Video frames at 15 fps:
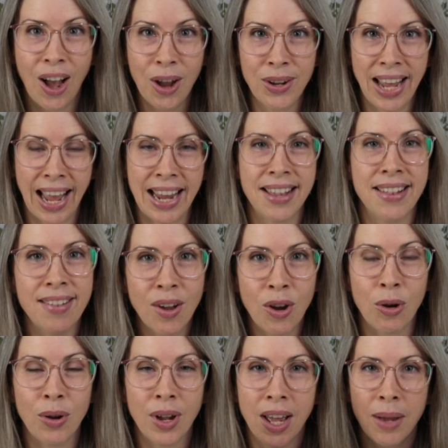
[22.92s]
Okay,
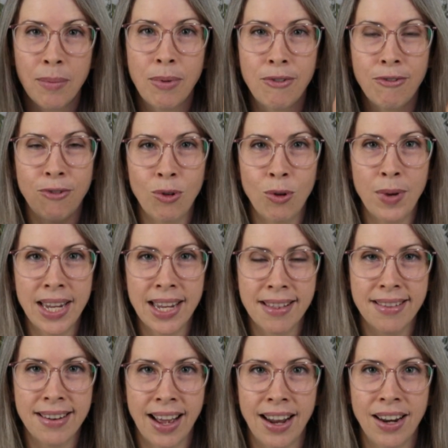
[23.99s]
so before we get
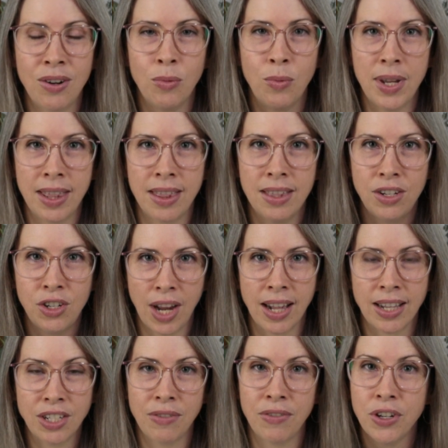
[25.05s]
started with the
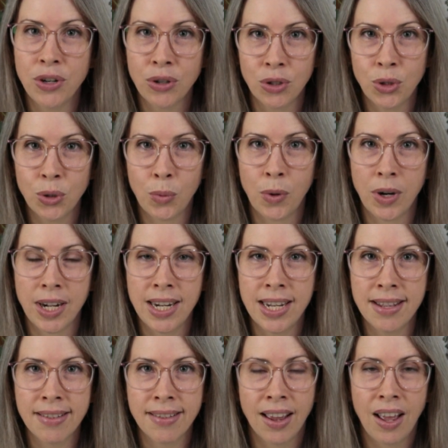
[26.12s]
challenge, if you're not sure what it
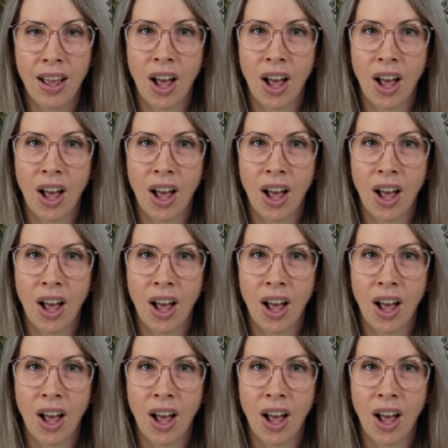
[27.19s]
is,